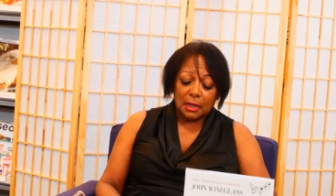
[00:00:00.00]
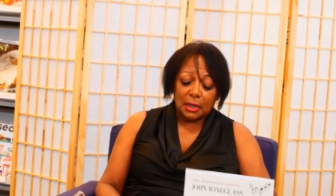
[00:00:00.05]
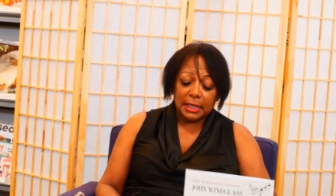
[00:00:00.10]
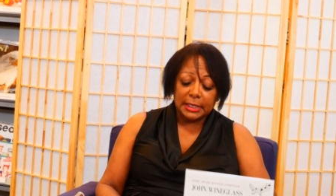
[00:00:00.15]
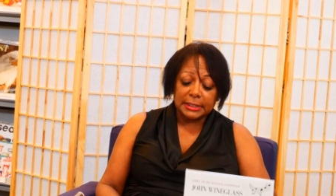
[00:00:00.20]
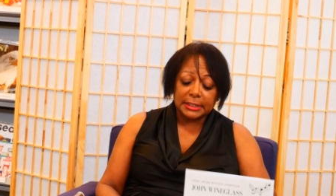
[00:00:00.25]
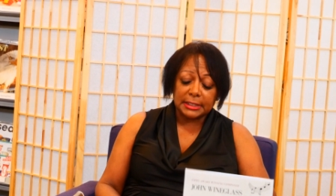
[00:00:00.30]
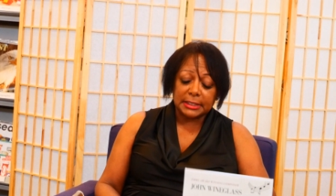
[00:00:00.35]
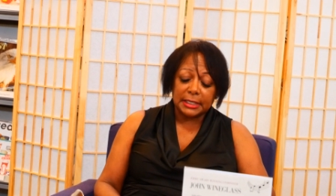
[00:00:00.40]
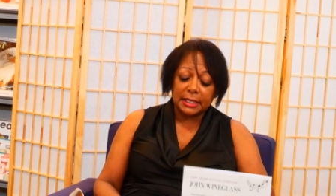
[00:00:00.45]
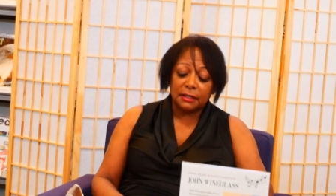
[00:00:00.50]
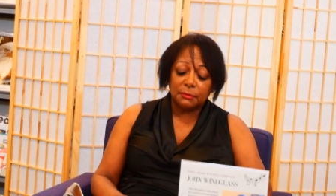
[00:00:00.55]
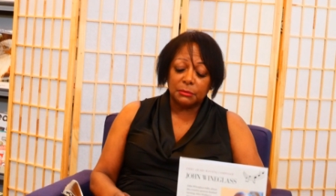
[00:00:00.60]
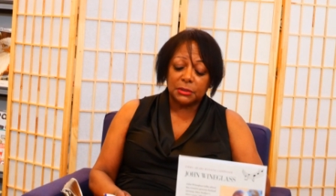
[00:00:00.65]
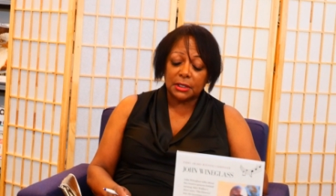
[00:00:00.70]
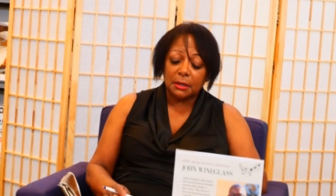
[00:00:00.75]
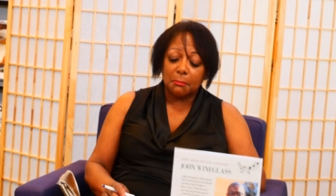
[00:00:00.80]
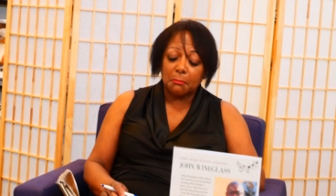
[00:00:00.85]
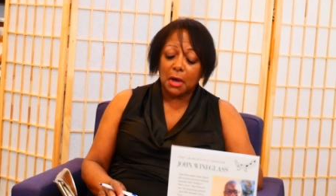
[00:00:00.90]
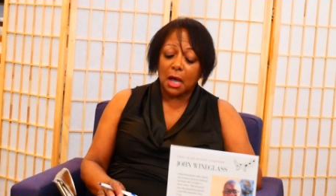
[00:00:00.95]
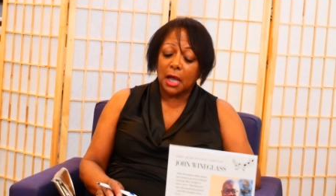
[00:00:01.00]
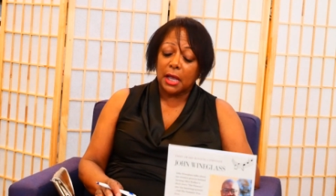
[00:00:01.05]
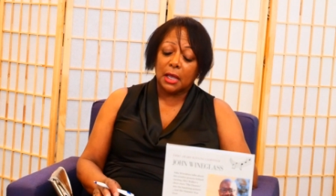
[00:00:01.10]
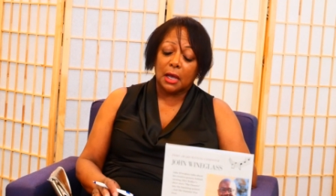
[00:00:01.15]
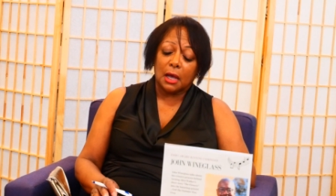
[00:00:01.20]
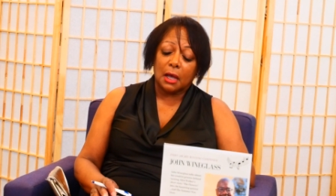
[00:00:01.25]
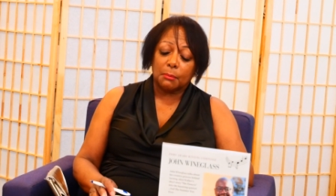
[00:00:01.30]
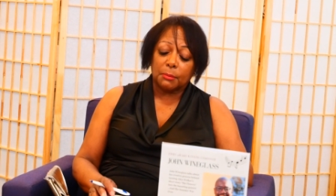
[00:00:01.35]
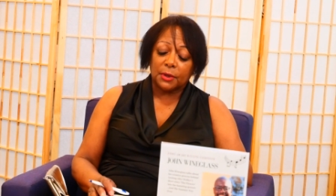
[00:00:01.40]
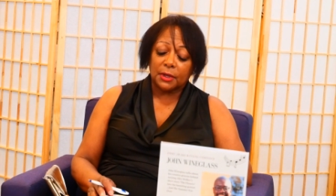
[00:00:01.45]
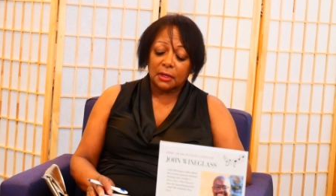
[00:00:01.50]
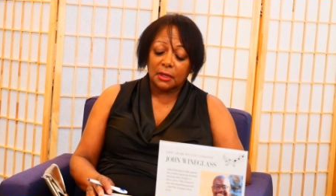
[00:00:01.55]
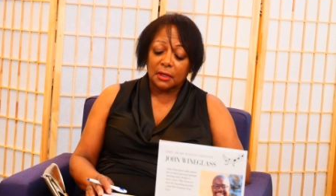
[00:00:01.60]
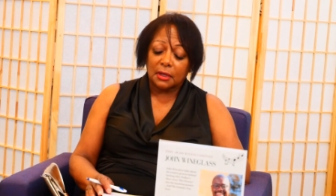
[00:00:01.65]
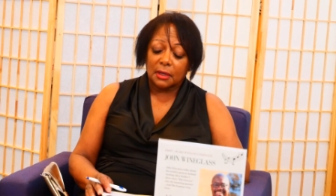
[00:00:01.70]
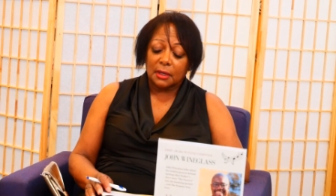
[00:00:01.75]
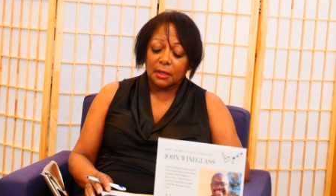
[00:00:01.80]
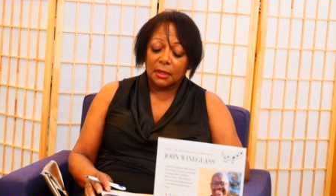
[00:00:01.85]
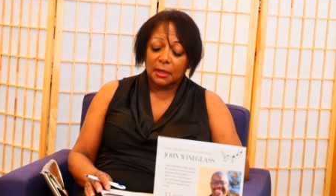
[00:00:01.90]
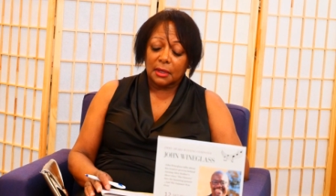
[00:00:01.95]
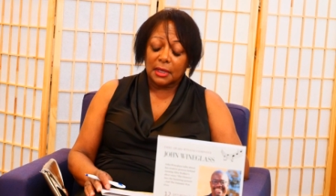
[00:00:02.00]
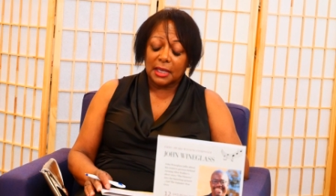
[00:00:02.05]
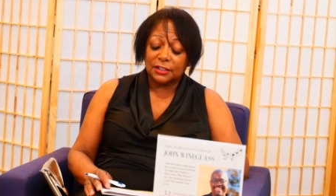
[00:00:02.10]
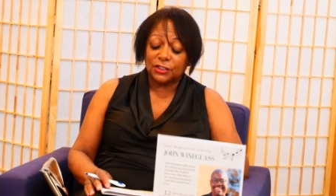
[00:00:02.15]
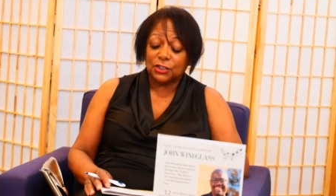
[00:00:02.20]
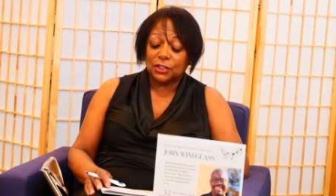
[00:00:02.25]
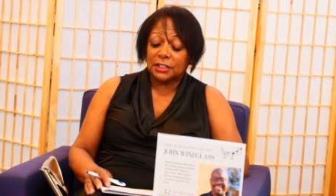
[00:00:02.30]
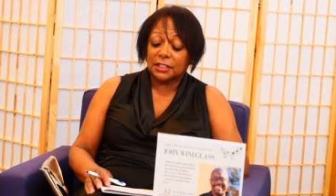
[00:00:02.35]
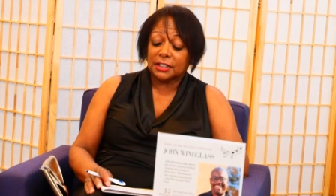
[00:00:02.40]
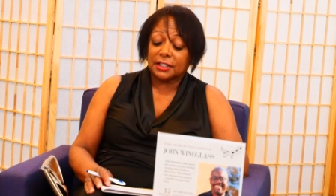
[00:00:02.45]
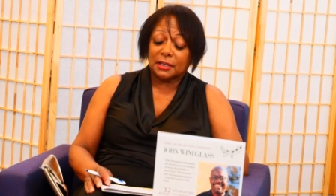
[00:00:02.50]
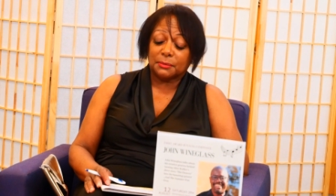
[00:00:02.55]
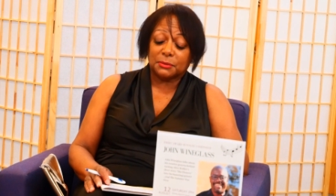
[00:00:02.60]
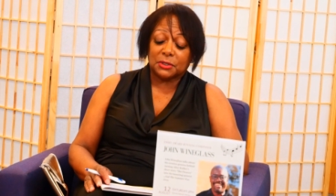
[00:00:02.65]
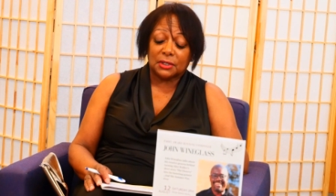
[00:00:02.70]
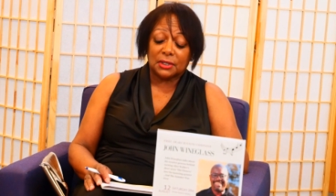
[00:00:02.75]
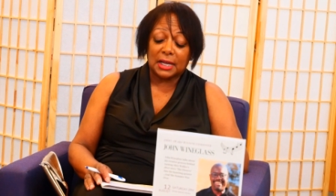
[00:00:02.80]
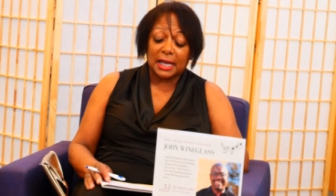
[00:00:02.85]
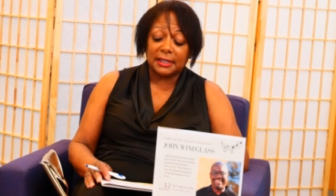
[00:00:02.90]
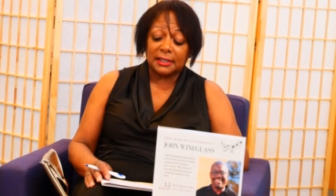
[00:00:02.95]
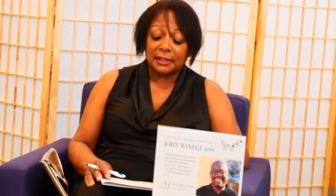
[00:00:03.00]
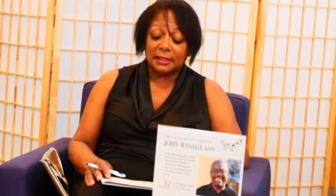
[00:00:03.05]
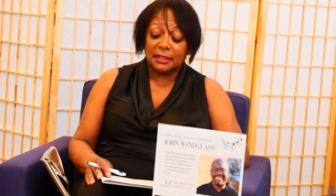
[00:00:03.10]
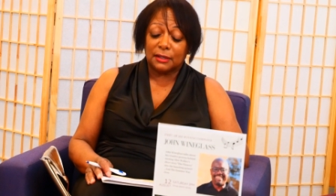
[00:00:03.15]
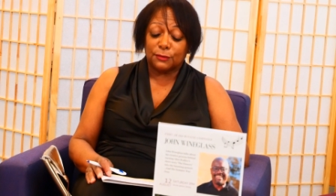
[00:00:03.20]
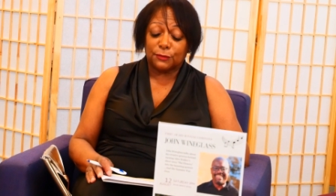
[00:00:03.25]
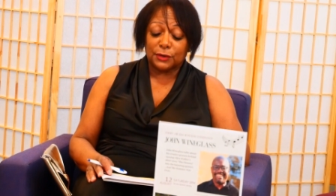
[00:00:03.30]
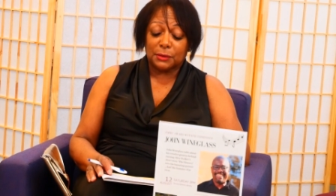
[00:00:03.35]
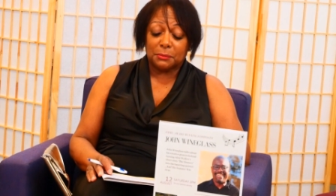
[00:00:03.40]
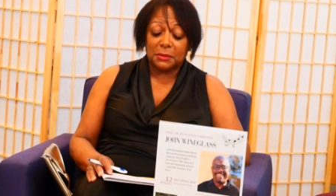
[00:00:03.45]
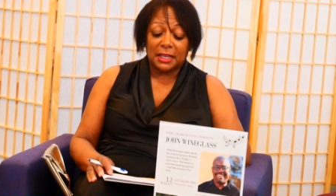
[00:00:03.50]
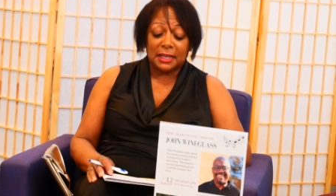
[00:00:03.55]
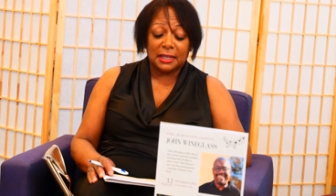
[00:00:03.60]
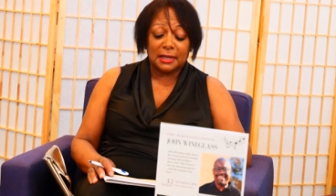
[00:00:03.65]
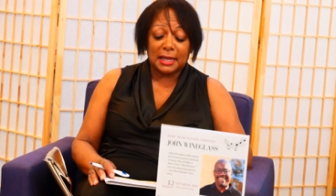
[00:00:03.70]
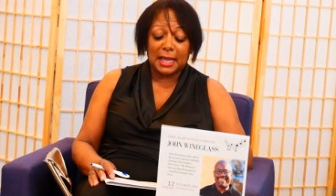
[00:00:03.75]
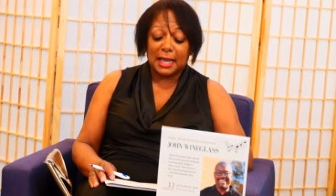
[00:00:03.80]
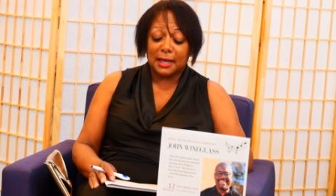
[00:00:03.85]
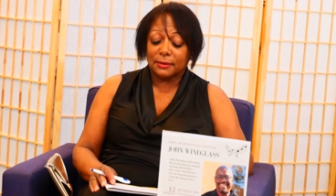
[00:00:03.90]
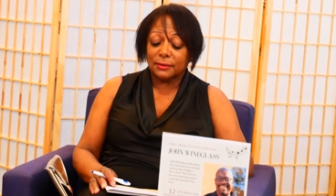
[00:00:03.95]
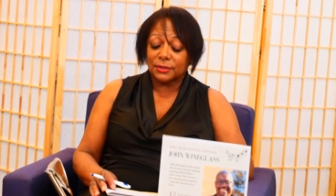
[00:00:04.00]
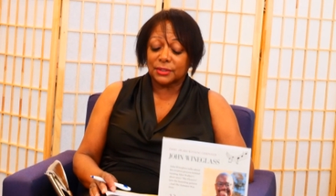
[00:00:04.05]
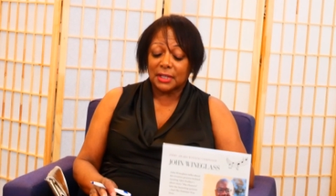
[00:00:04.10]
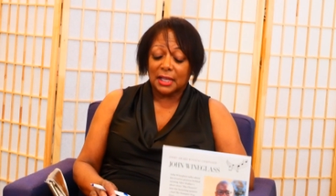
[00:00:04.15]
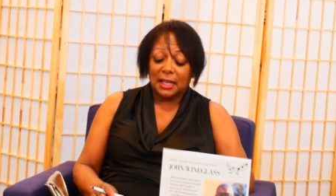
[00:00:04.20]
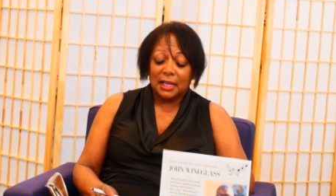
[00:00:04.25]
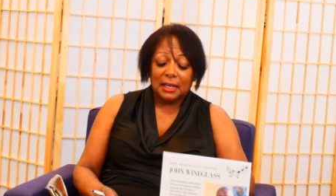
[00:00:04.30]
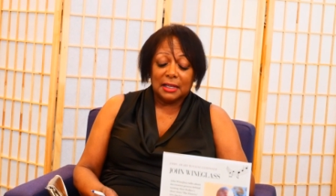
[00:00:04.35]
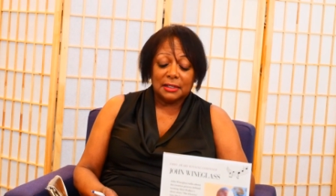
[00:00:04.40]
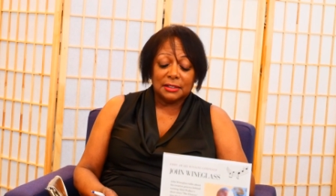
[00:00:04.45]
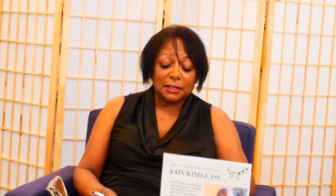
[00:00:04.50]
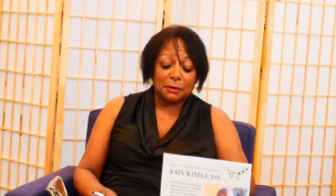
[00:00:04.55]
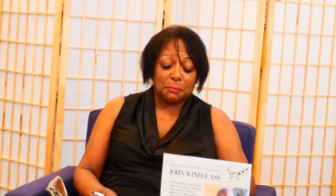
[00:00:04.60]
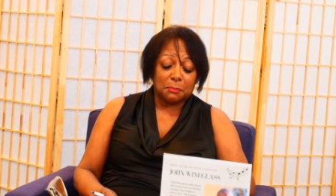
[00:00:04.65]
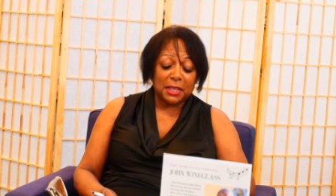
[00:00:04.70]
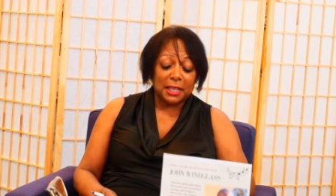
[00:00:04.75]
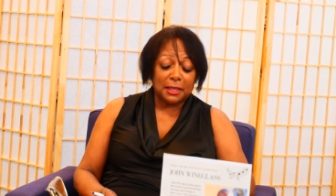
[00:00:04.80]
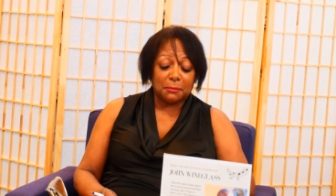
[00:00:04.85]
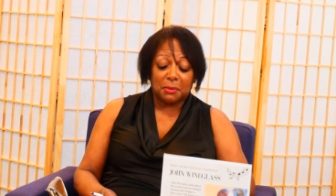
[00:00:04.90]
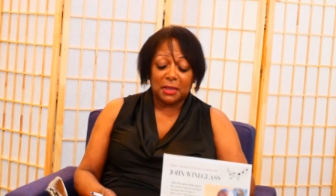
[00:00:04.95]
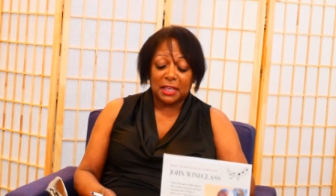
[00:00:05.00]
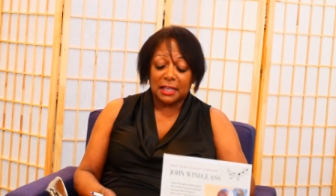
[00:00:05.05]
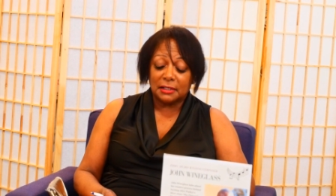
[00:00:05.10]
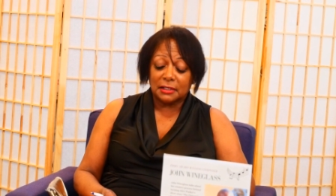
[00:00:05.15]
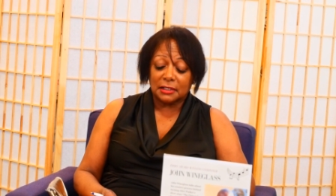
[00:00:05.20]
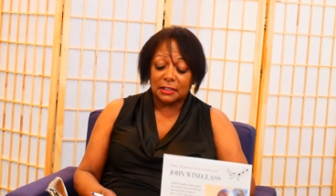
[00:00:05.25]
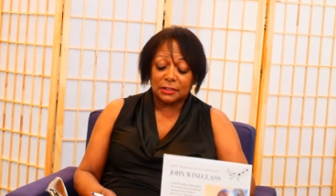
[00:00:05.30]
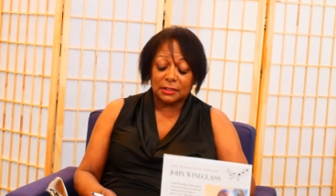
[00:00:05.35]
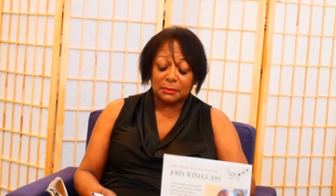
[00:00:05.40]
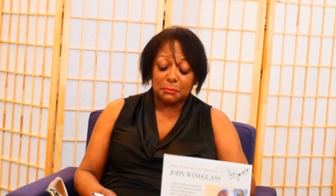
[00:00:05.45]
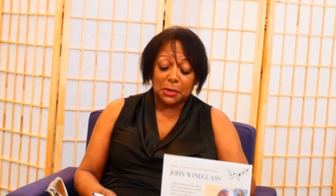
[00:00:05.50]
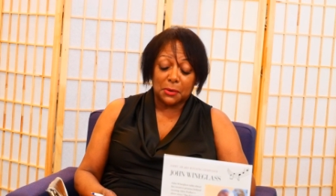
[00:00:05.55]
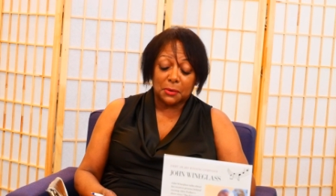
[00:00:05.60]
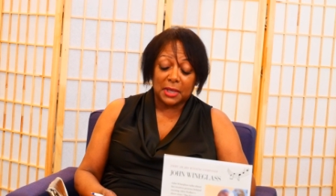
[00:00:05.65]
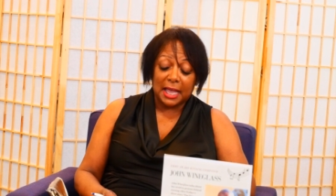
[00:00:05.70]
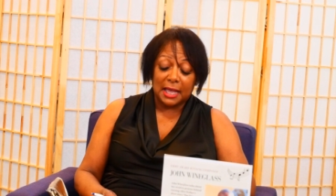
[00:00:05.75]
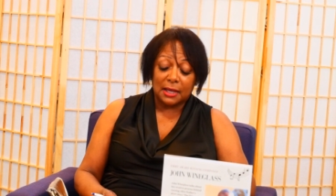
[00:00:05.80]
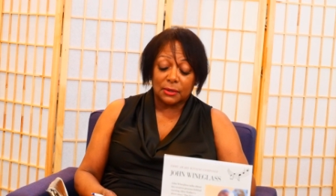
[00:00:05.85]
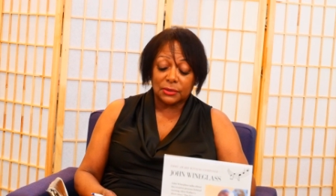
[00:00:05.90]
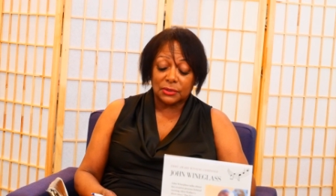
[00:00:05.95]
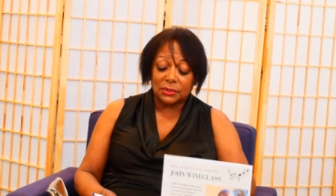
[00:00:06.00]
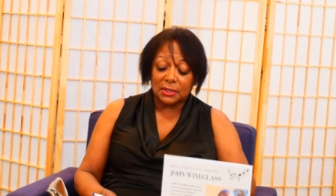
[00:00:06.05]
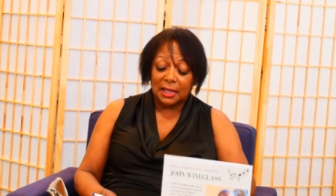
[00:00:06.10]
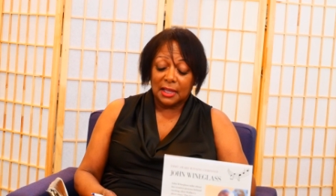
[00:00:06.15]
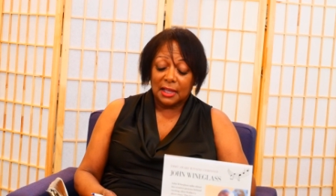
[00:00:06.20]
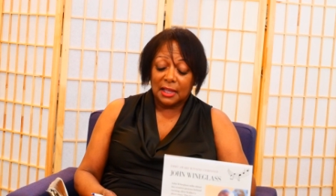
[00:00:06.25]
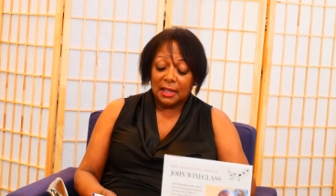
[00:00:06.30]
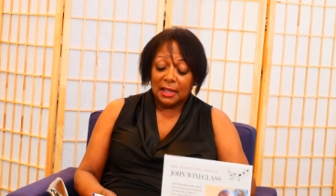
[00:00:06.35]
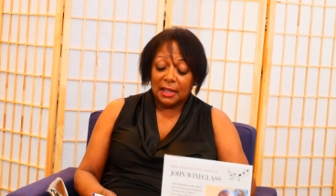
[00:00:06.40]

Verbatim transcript: It seemed to Myop as she skipped lightly from hen house to pig pen to smokehouse,